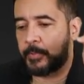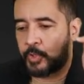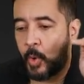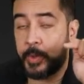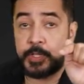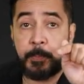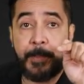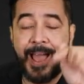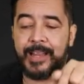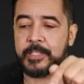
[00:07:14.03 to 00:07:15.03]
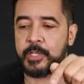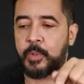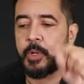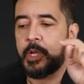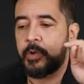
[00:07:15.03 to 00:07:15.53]
towards
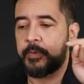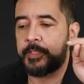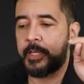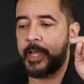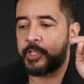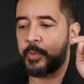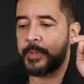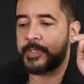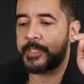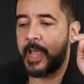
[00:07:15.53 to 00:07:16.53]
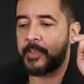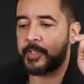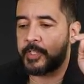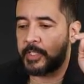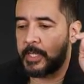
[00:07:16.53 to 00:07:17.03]
palatal with the lateral
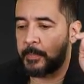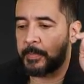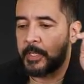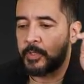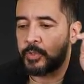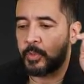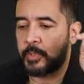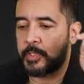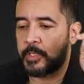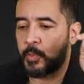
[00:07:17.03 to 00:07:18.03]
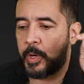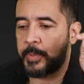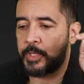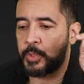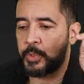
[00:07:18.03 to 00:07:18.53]
incisors tip. So this is what
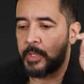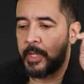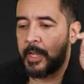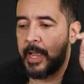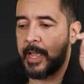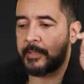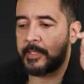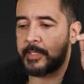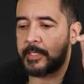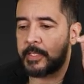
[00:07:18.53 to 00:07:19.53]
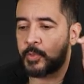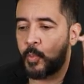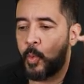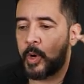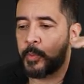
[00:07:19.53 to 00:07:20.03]
we do, and this is
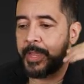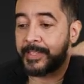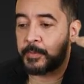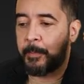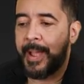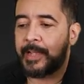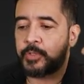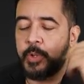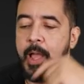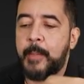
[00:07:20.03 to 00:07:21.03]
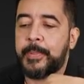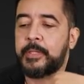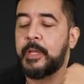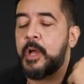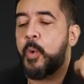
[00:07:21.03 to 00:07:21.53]
what we expect to
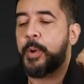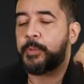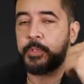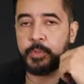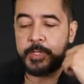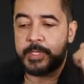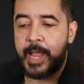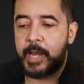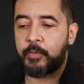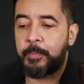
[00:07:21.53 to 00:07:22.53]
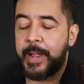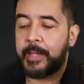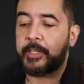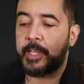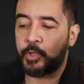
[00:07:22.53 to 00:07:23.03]
happen when we do this kind of
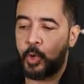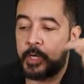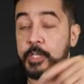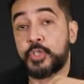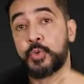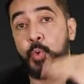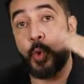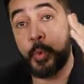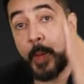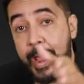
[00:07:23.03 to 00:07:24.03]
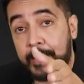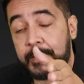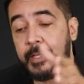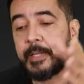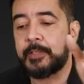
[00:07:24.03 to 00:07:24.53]
band in order to
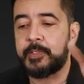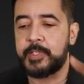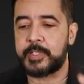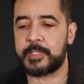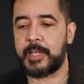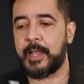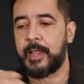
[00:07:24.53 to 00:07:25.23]
correct this